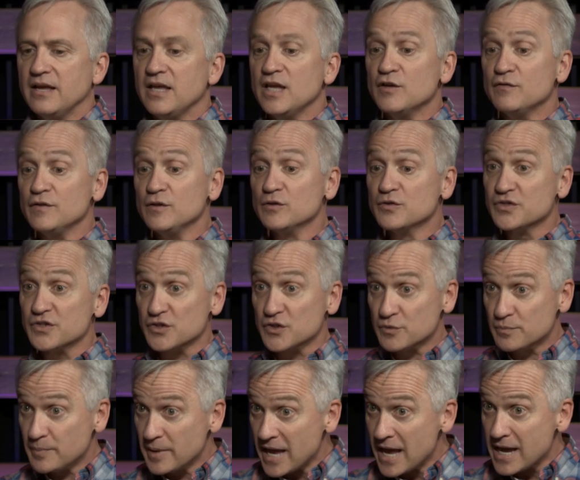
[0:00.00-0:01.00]
If you
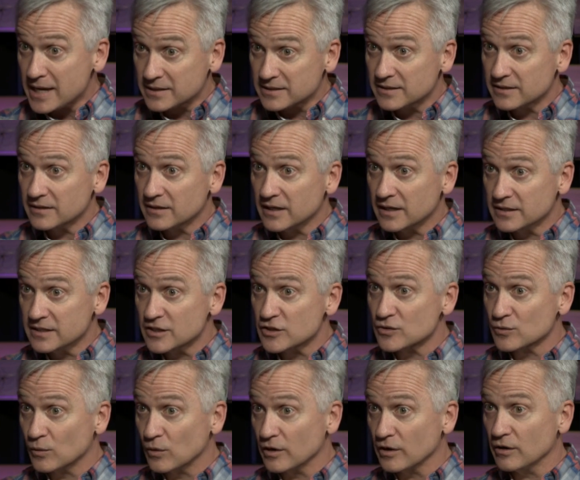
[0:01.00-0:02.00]
suspect a
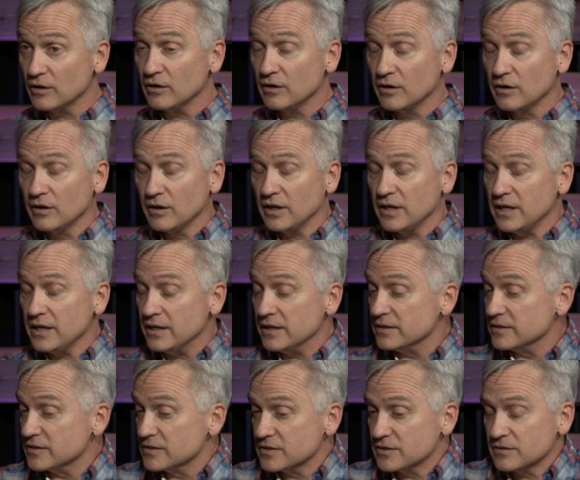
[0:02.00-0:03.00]
disorder
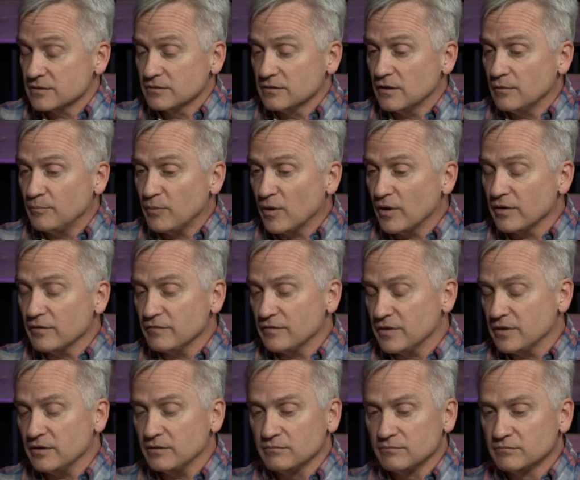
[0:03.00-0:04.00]
is a part of
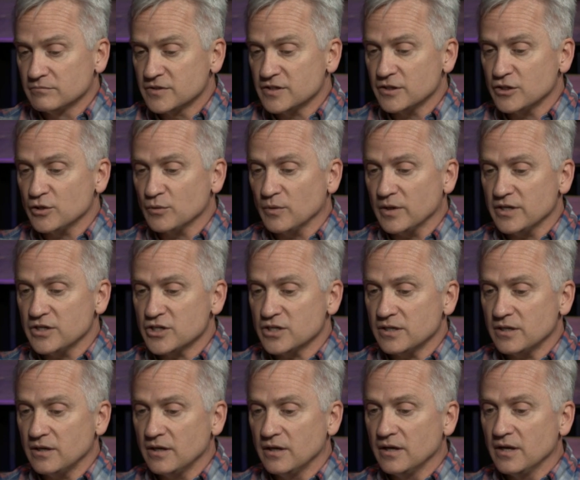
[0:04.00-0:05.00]
the
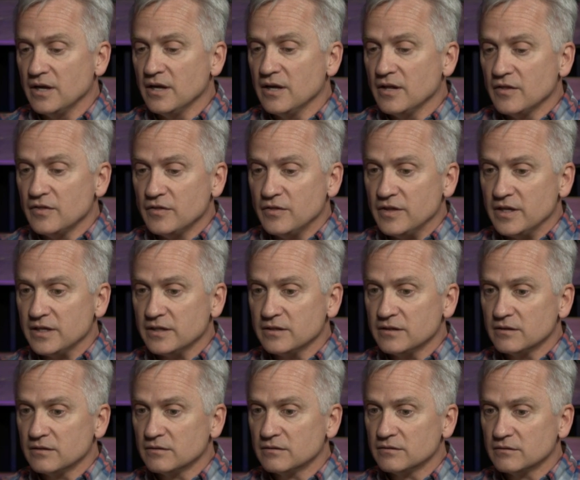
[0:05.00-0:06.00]
situation,
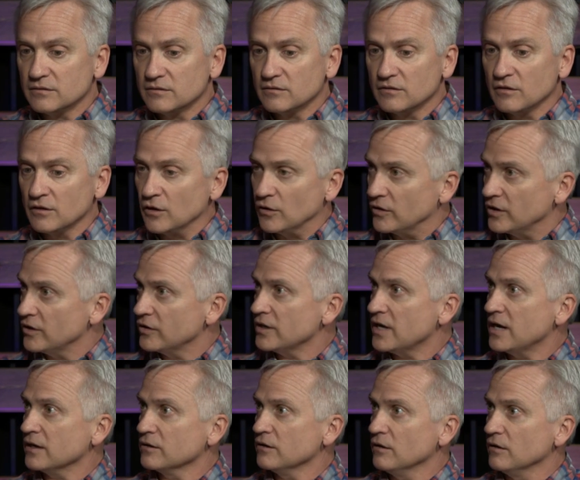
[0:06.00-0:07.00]
then go to your
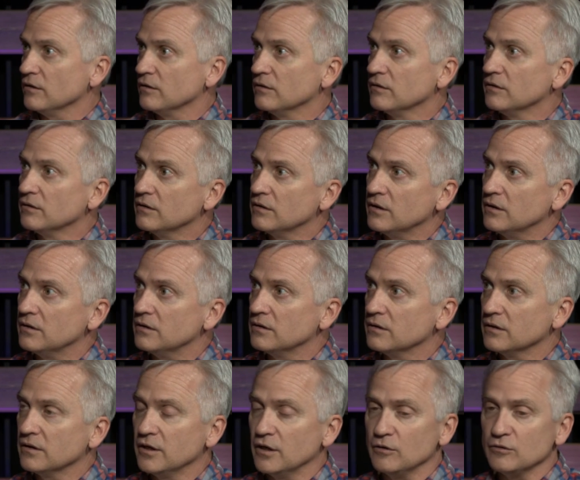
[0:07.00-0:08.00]
doctor, uh,
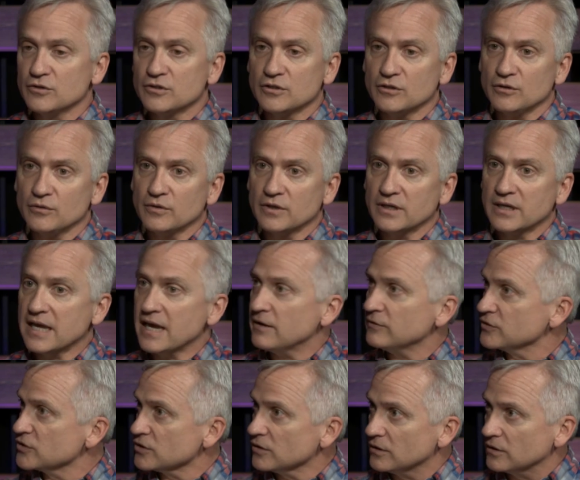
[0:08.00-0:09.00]
go to a
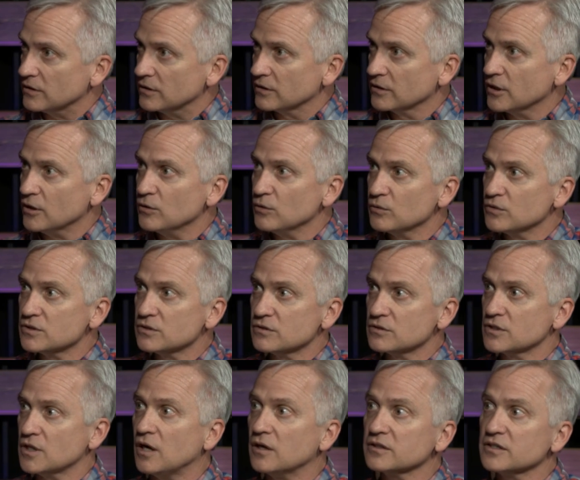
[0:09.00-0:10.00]
counselor, go
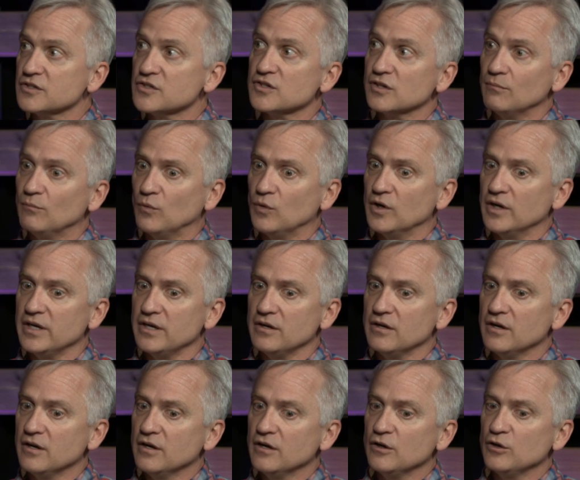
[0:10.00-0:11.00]
talk to someone
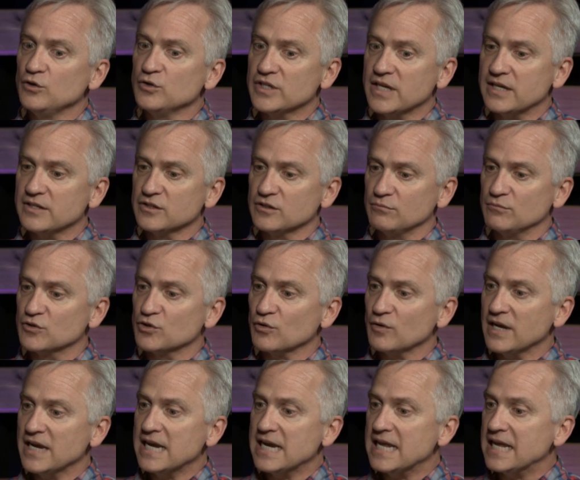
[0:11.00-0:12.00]
who's had some
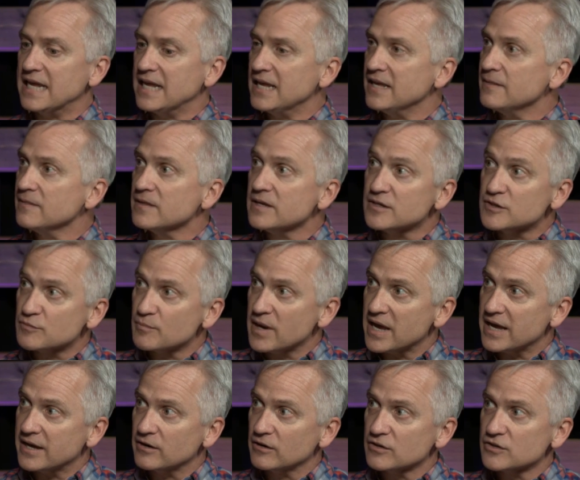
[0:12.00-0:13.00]
training in these
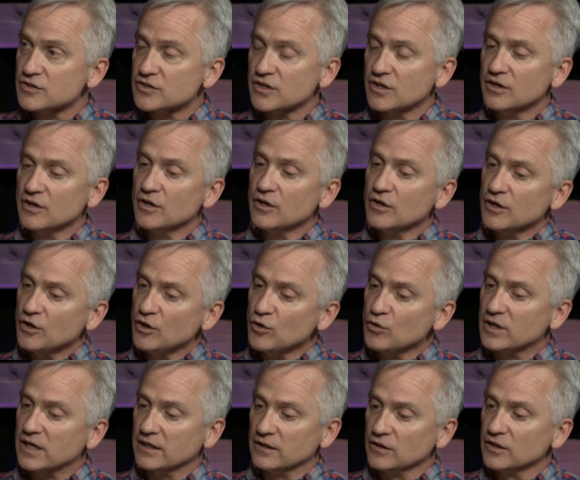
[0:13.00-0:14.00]
matters
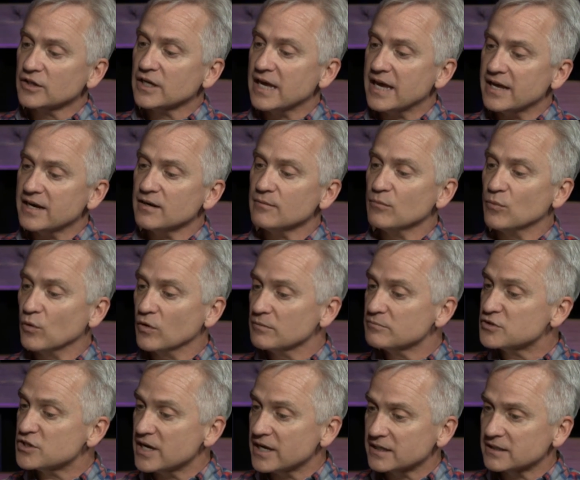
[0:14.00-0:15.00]
who can look at it more
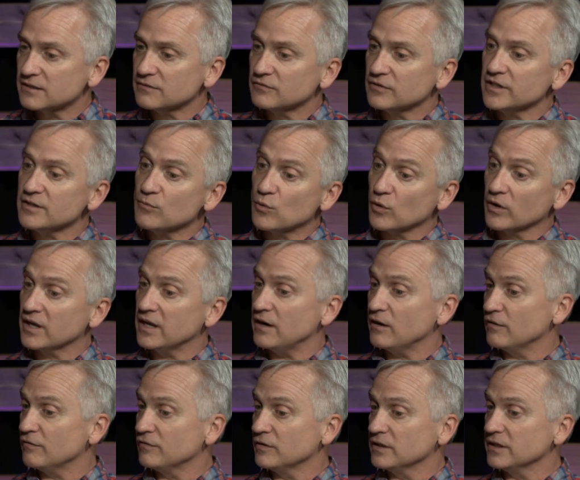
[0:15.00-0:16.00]
objectively, more
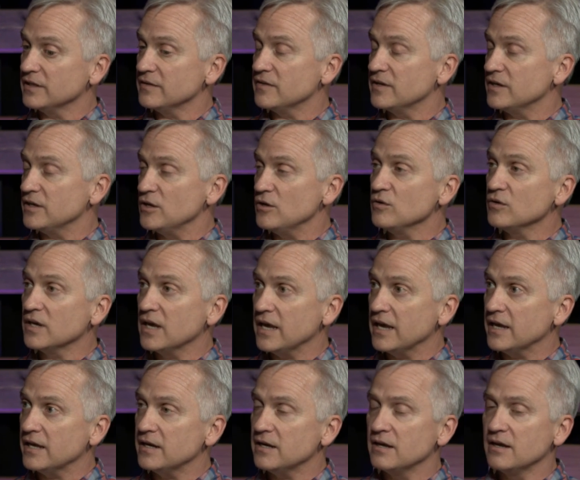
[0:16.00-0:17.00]
carefully than you
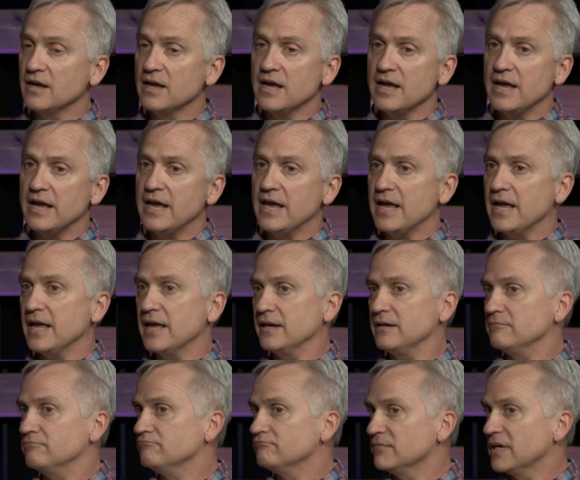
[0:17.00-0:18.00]
can,
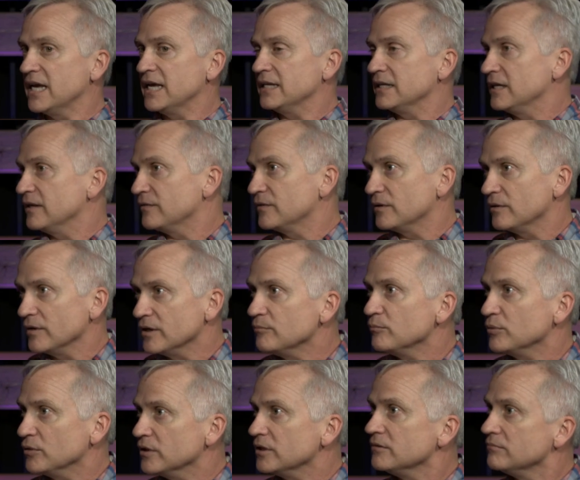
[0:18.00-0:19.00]
and, and get their
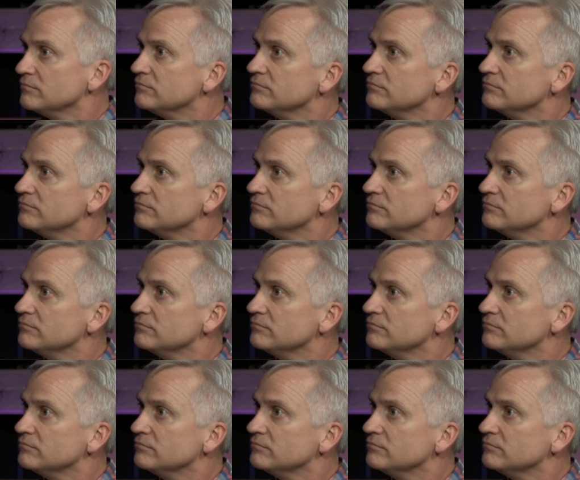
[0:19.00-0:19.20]
input.